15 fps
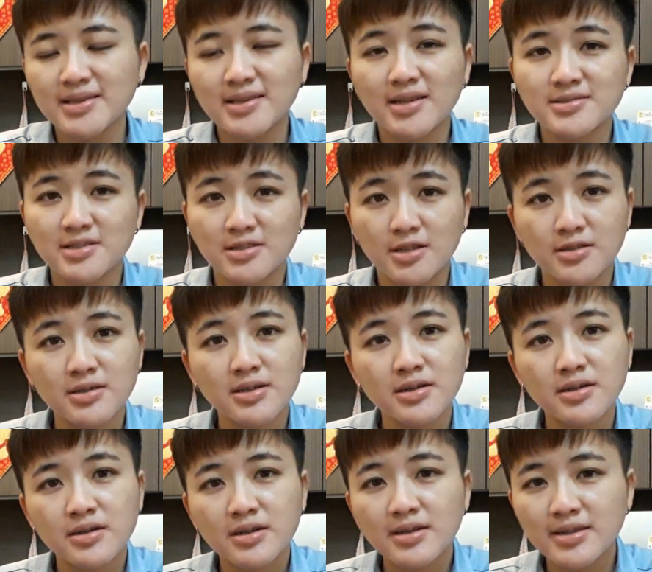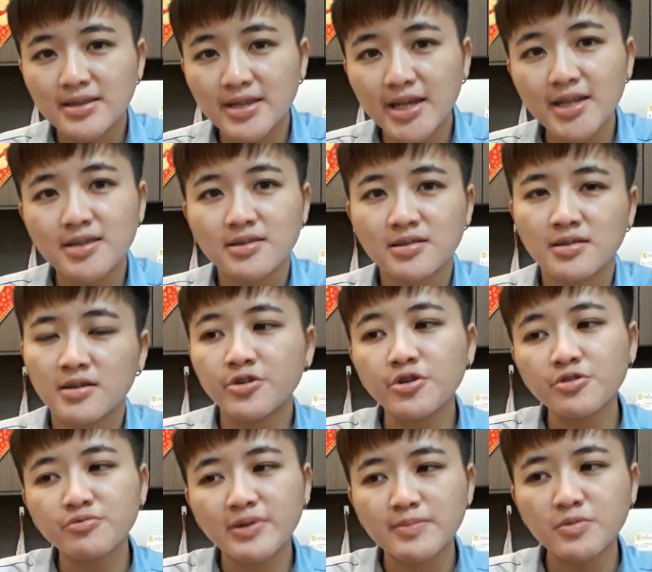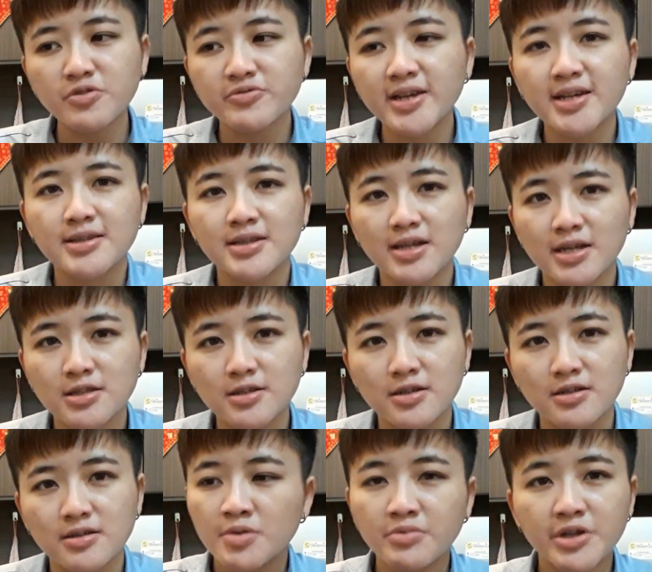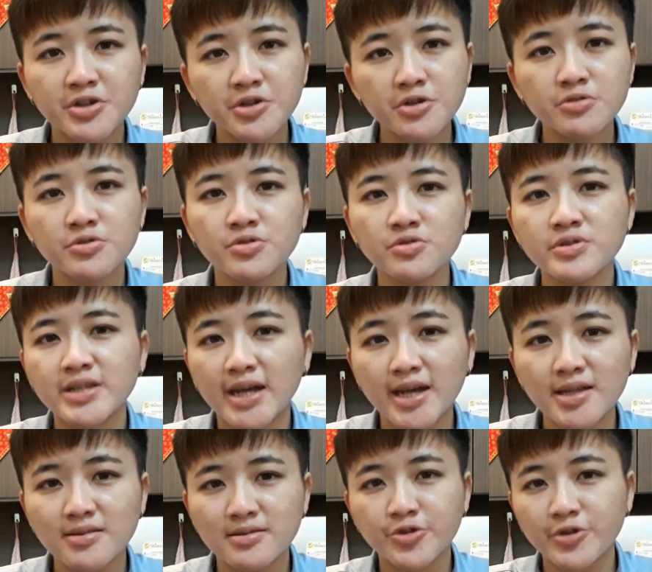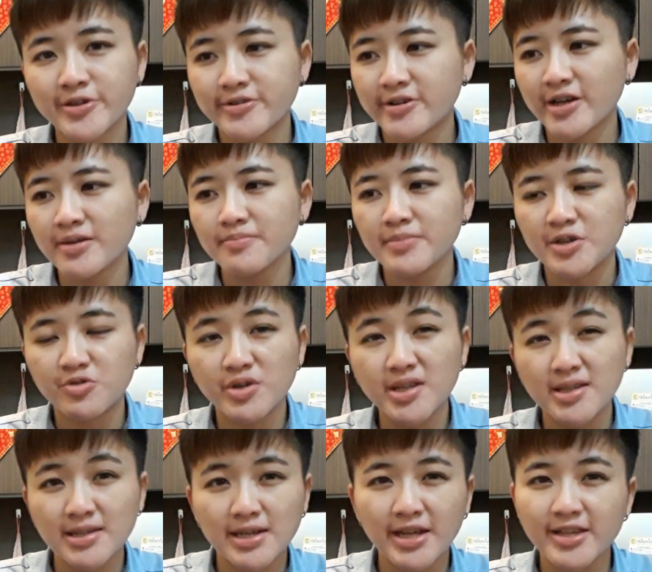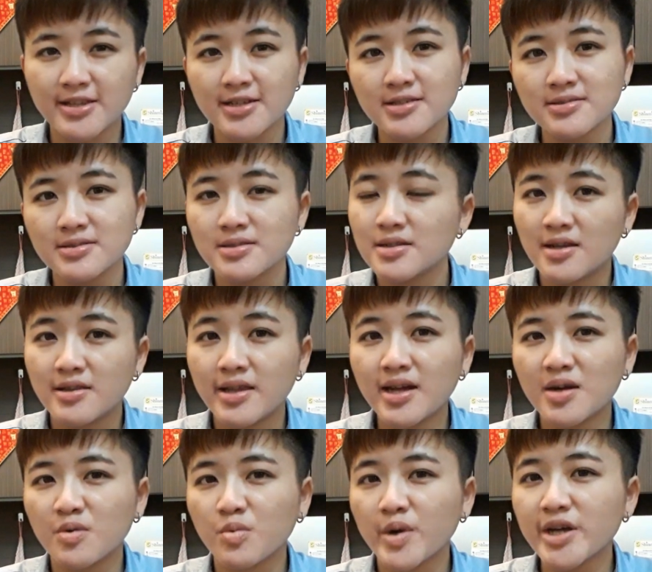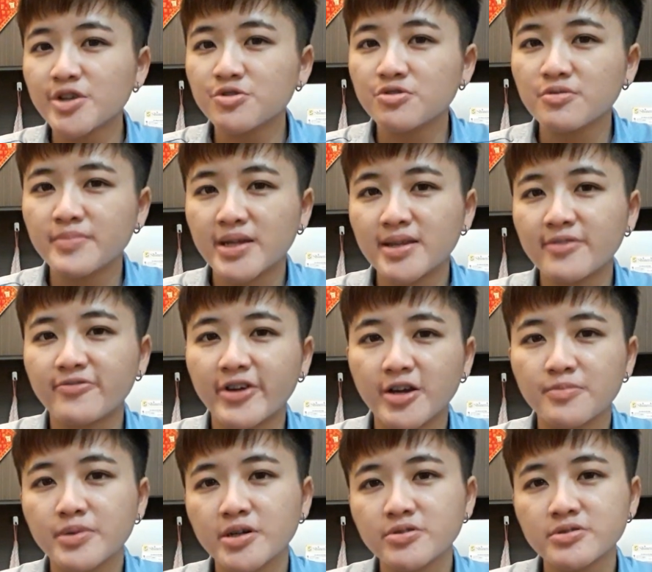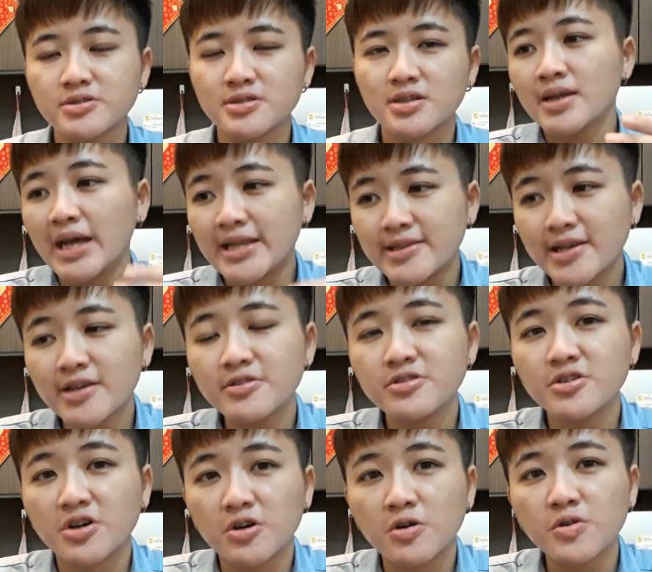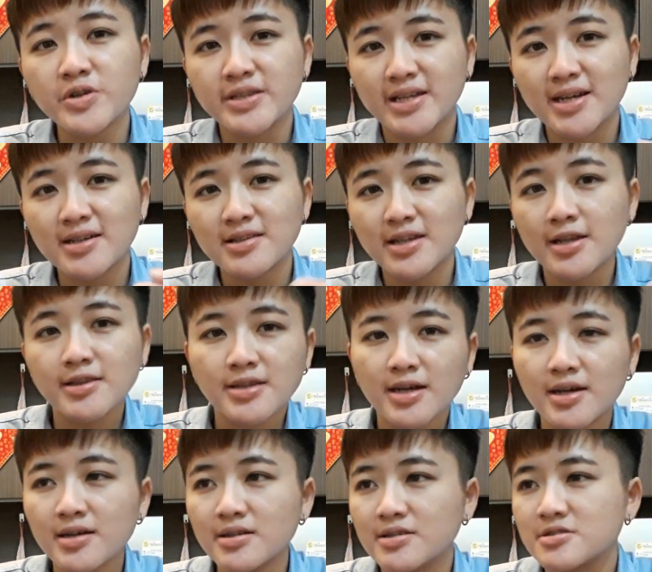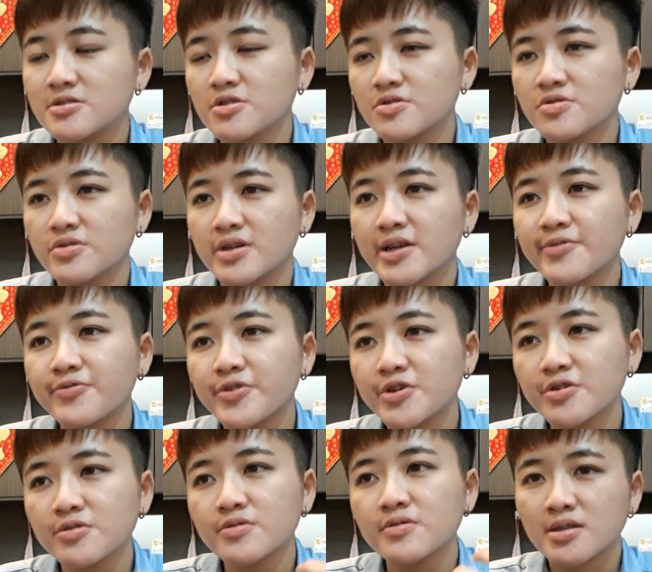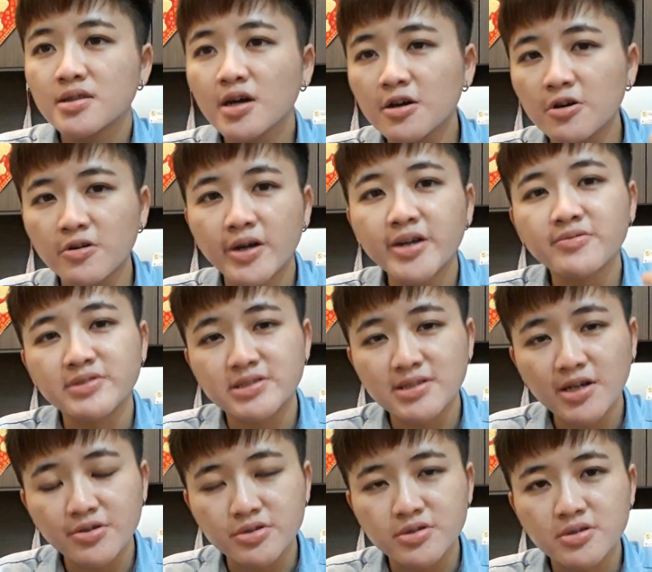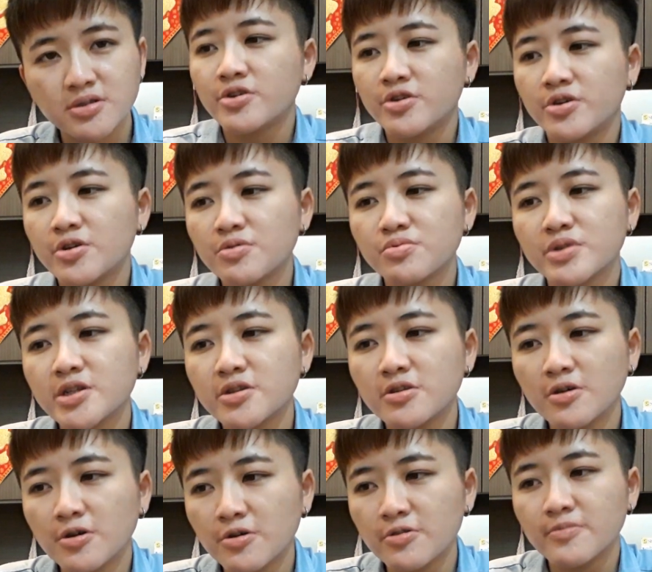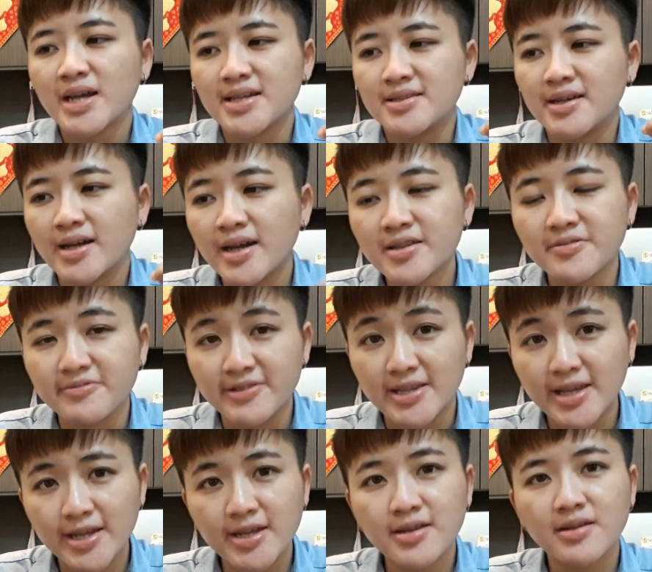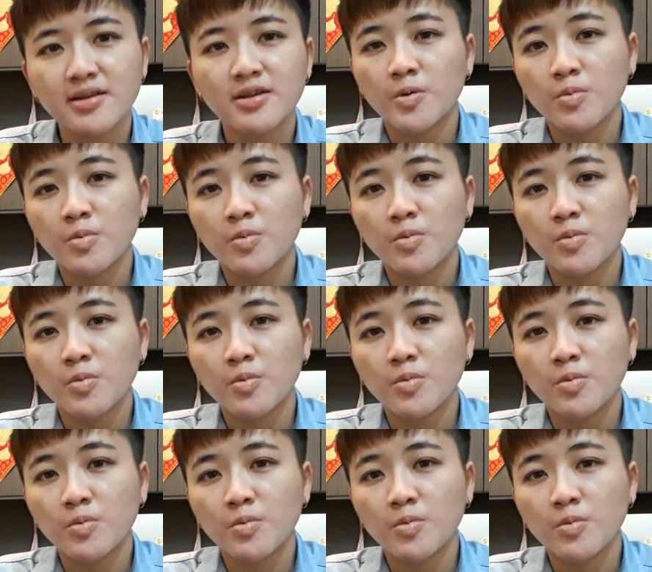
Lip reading: backtest another date, you remove that indicator. When you do that, switching between indicators, there are way too many variables, and then your whole entire data is not going to give you the correct results. You wouldn't know at the end of the day